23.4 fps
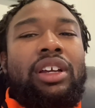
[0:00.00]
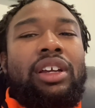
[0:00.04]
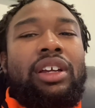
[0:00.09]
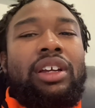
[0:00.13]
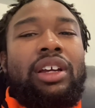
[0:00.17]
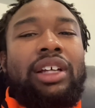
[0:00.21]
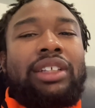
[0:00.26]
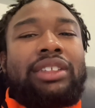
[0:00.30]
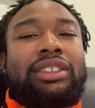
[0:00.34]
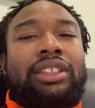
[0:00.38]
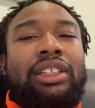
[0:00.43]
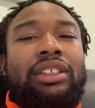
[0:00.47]

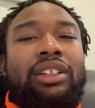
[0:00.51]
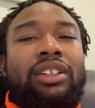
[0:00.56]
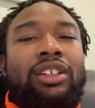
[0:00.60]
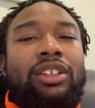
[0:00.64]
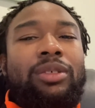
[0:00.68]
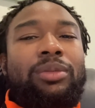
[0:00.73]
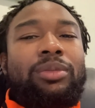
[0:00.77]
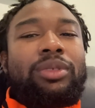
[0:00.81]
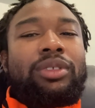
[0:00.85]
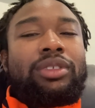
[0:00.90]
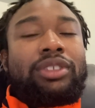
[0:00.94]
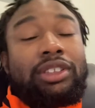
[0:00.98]
I said to
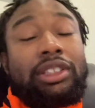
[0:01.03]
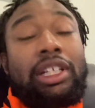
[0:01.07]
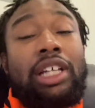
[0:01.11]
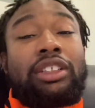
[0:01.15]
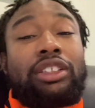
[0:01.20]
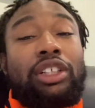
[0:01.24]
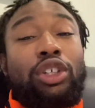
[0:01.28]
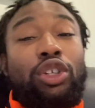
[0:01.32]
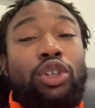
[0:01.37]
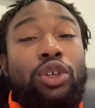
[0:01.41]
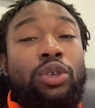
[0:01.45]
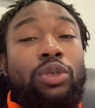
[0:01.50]
them,
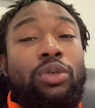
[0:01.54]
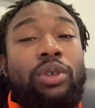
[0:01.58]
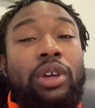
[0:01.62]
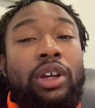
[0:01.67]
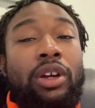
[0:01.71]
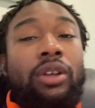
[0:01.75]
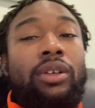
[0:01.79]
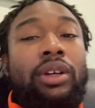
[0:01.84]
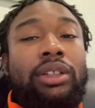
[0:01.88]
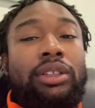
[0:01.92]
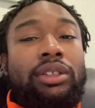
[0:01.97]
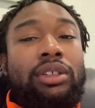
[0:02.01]
sounds like you
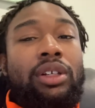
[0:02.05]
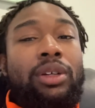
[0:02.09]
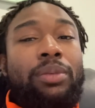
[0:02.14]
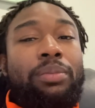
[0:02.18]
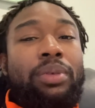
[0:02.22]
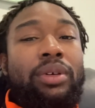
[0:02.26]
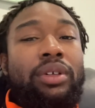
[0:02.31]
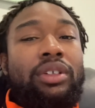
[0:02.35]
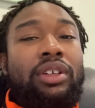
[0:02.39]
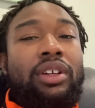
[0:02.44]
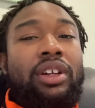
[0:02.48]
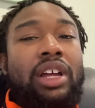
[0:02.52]
interested in
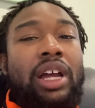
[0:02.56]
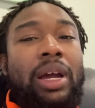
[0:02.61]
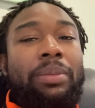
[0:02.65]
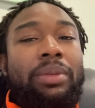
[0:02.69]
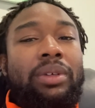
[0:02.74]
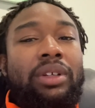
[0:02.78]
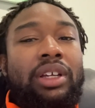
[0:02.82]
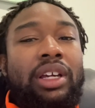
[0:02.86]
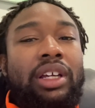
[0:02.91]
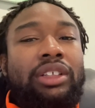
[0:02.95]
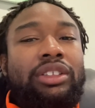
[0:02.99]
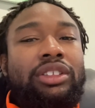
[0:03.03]
putting in an
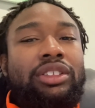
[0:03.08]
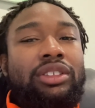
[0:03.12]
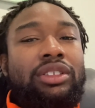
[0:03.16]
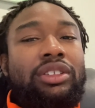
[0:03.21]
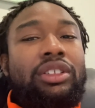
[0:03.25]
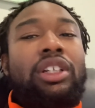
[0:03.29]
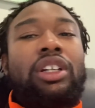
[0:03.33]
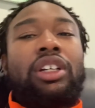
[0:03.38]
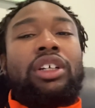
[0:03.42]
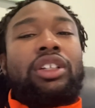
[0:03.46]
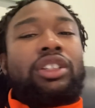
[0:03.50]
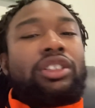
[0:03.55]
application.
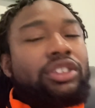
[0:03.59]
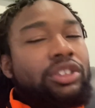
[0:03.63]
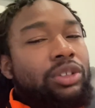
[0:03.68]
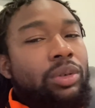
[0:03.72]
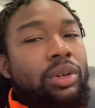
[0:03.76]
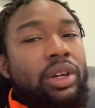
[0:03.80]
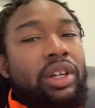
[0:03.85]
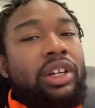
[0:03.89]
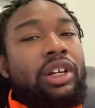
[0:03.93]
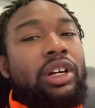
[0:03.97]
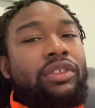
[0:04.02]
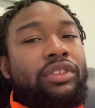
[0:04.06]
So
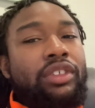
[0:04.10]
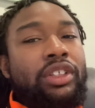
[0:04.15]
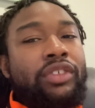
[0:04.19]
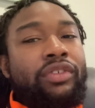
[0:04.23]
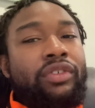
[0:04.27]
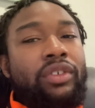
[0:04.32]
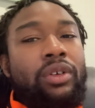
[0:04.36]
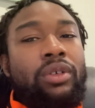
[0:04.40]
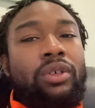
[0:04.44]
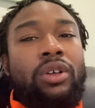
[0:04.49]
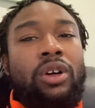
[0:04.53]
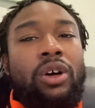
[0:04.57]
when I get off this
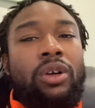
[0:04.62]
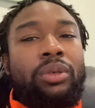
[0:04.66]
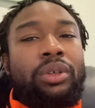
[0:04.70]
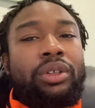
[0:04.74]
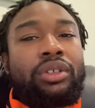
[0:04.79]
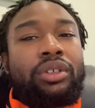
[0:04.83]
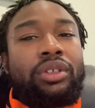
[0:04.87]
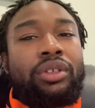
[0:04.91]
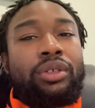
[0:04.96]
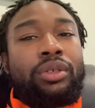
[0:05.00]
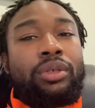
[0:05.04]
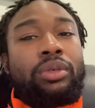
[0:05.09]
phone call
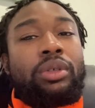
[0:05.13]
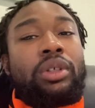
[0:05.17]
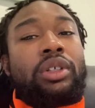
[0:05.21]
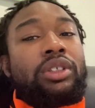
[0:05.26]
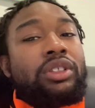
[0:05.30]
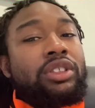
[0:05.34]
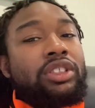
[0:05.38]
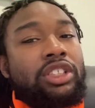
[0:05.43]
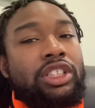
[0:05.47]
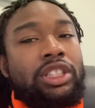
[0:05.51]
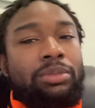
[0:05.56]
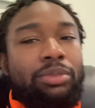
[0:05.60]
with you,
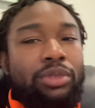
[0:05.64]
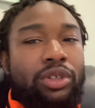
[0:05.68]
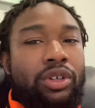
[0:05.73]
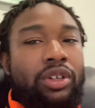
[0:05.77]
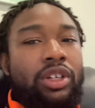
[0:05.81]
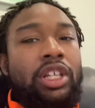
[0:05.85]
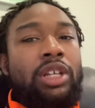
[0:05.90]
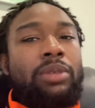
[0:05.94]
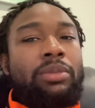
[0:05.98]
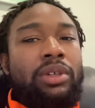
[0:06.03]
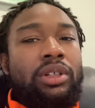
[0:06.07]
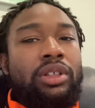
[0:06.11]
send me your
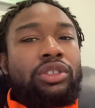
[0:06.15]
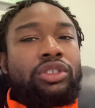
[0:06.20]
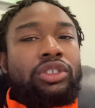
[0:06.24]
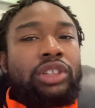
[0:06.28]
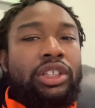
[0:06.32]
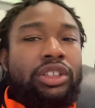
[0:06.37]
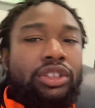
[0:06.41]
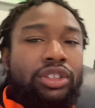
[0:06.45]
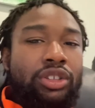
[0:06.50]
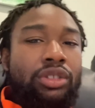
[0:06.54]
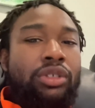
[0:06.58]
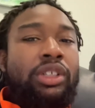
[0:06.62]
email address.